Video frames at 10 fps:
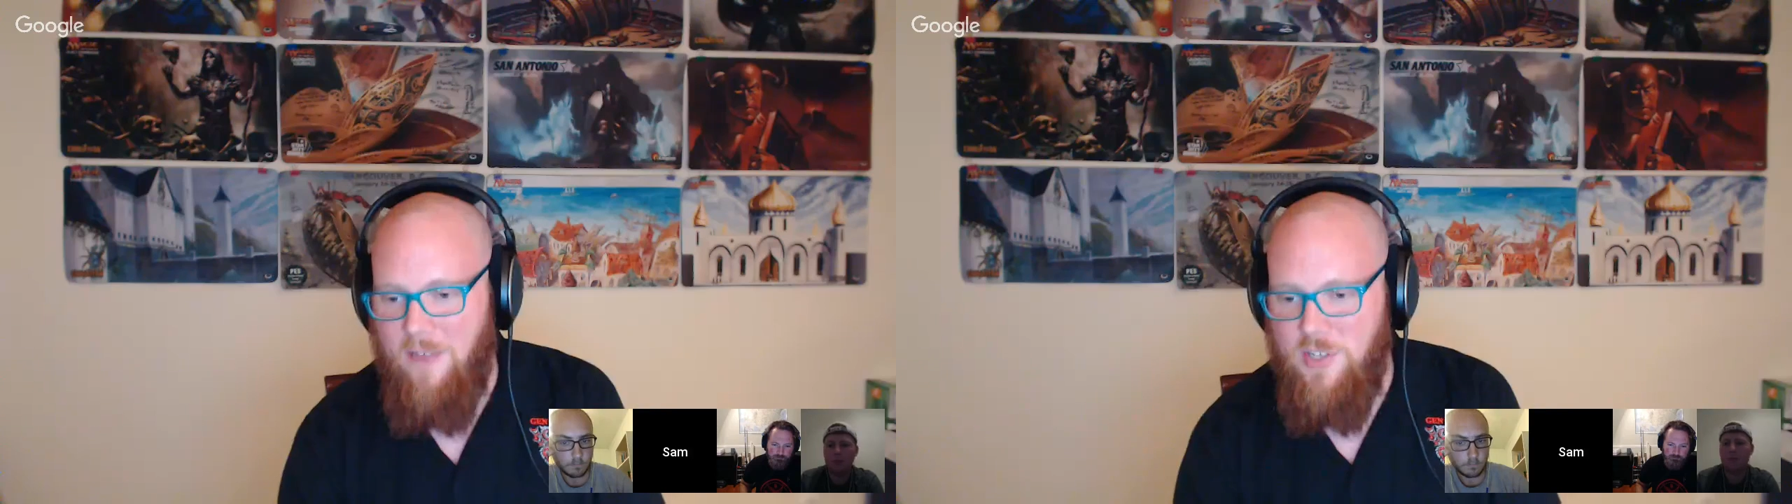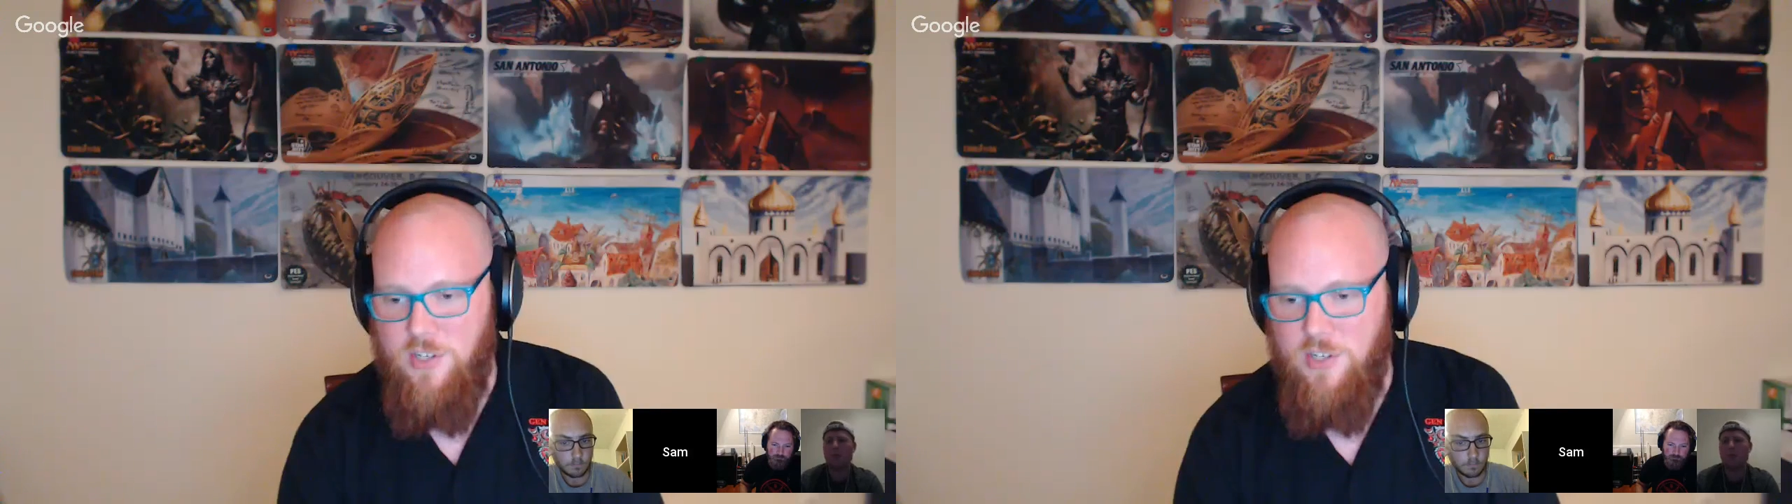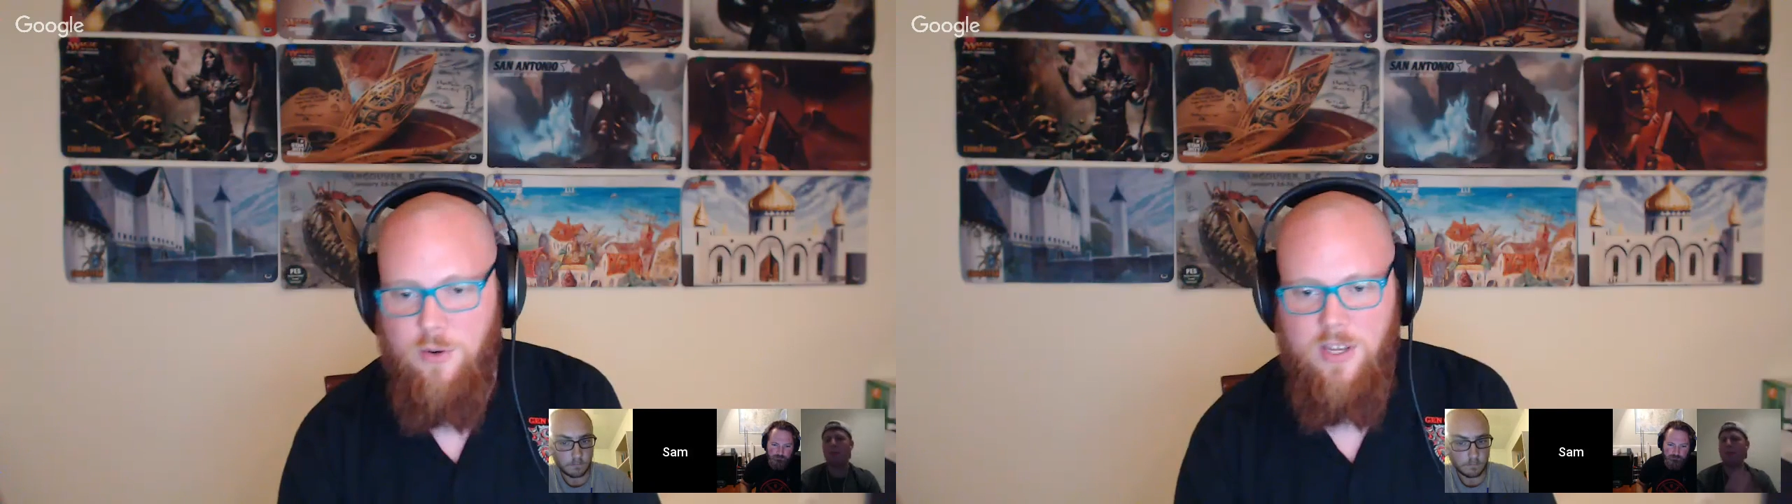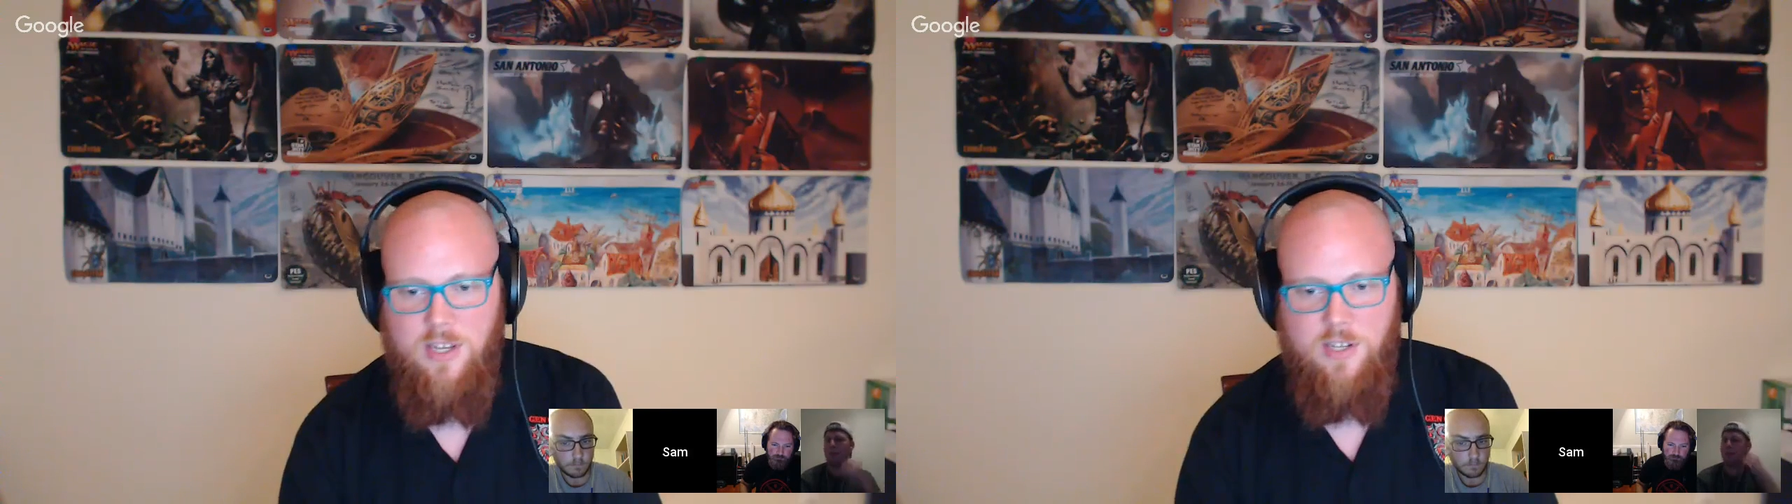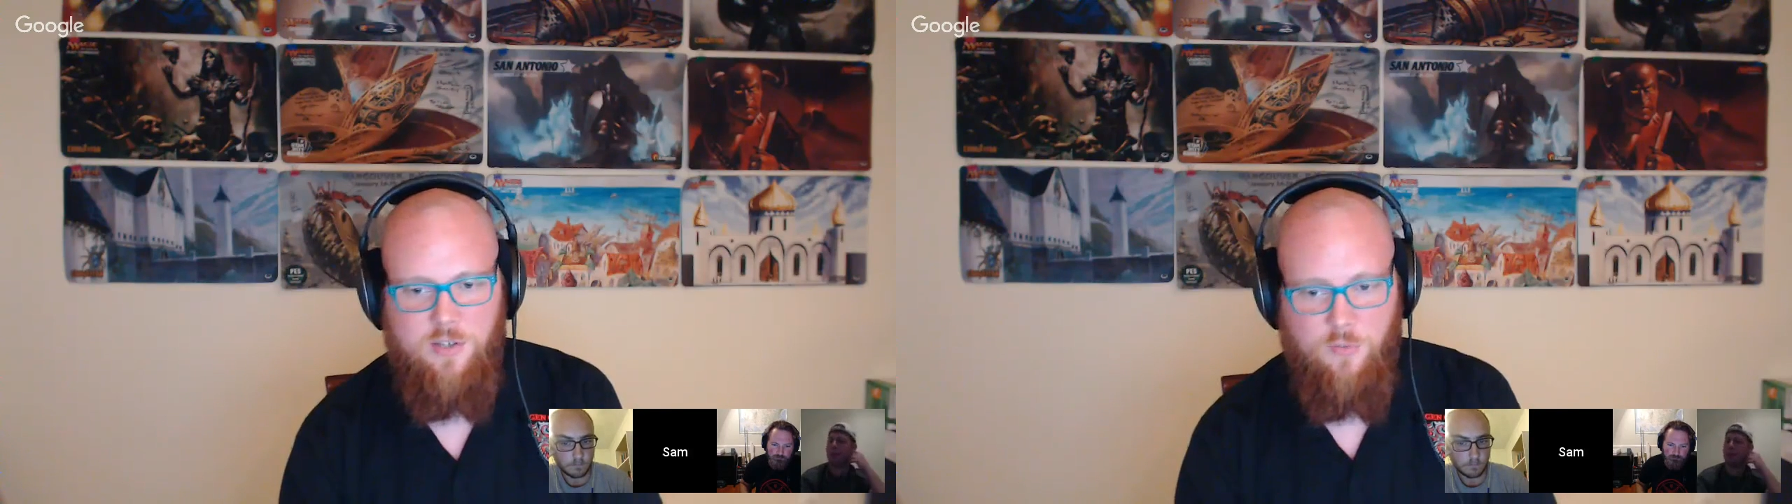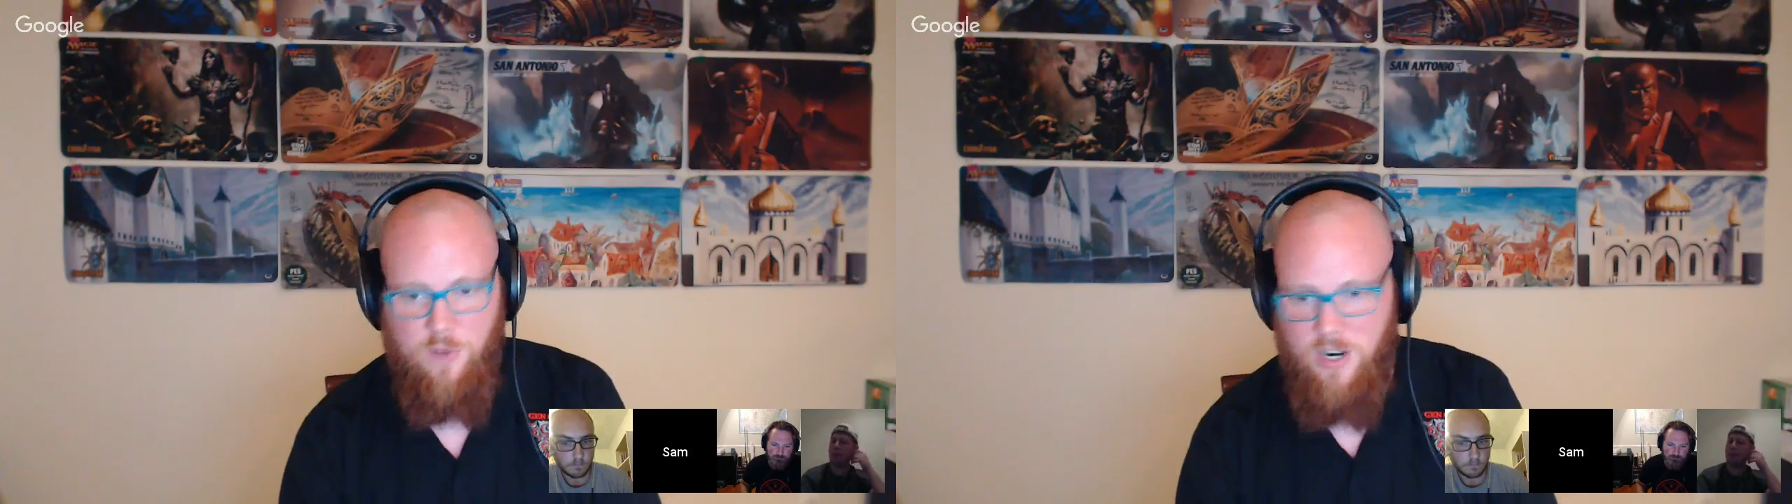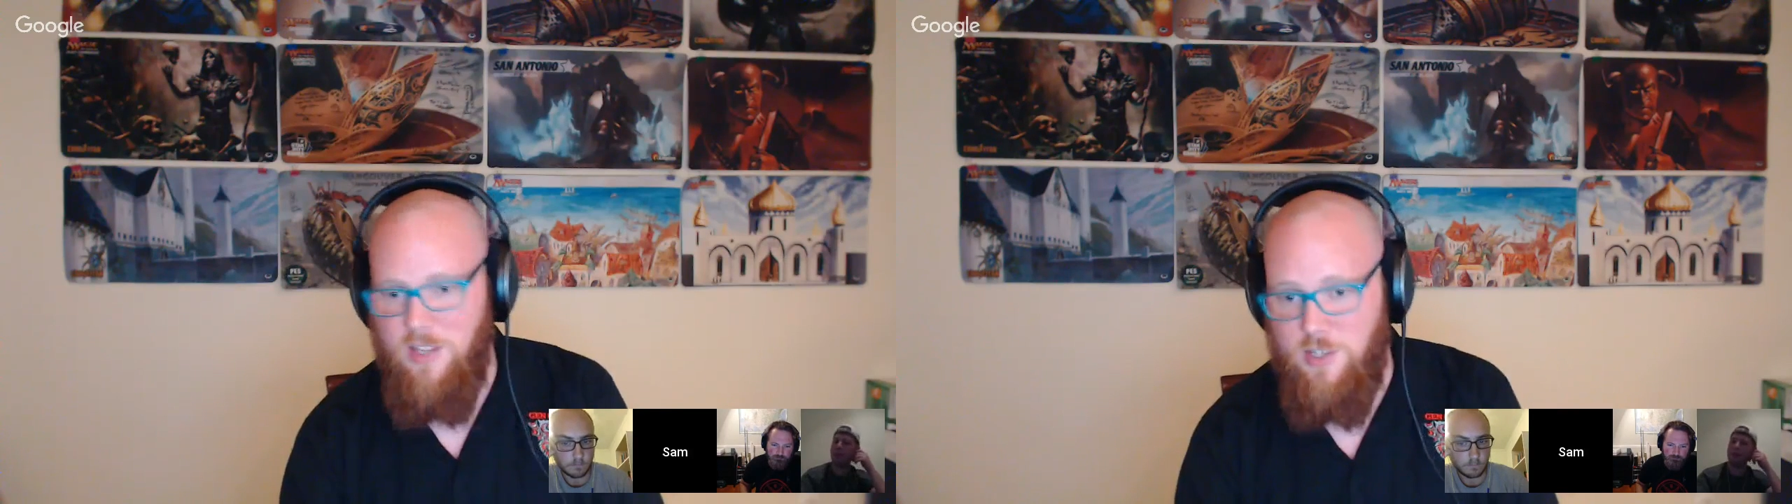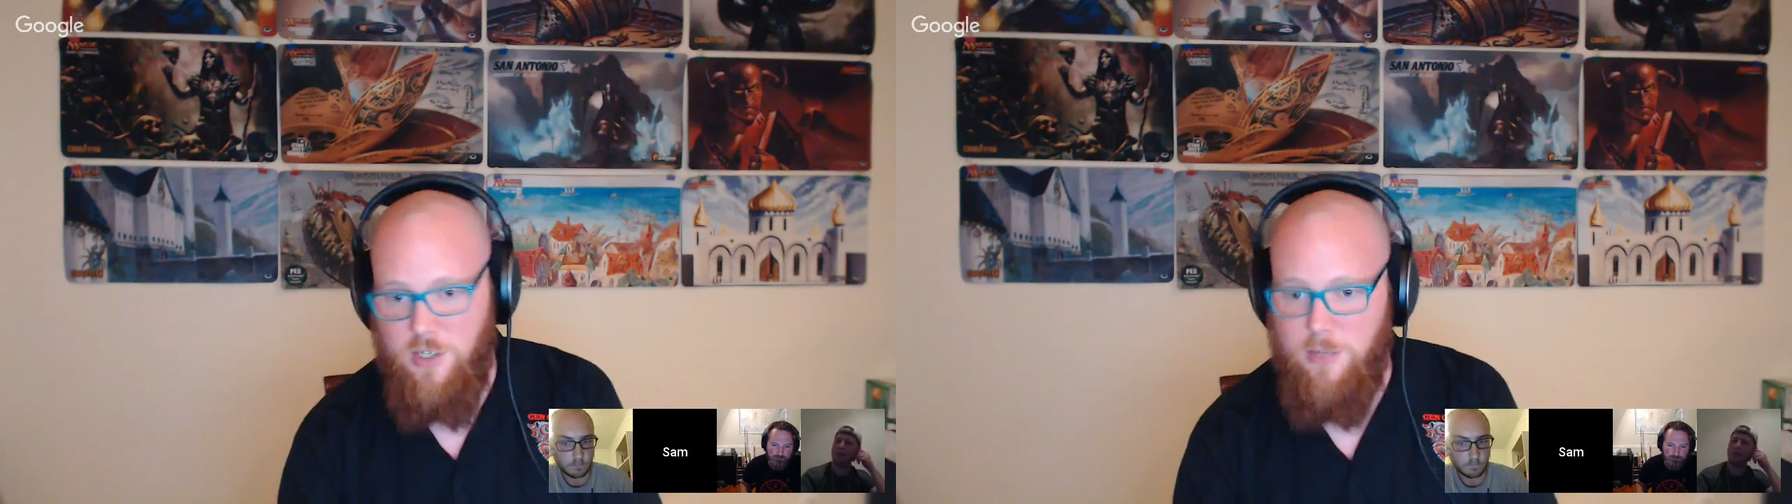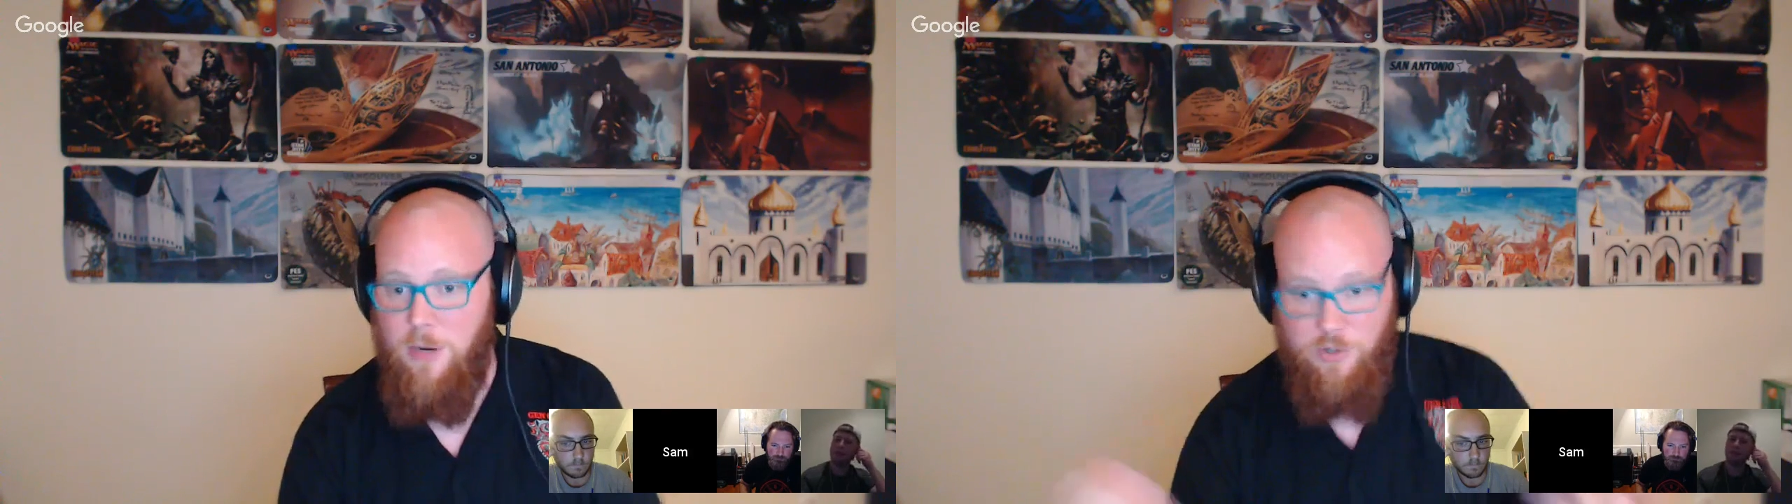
to do is running the tournament,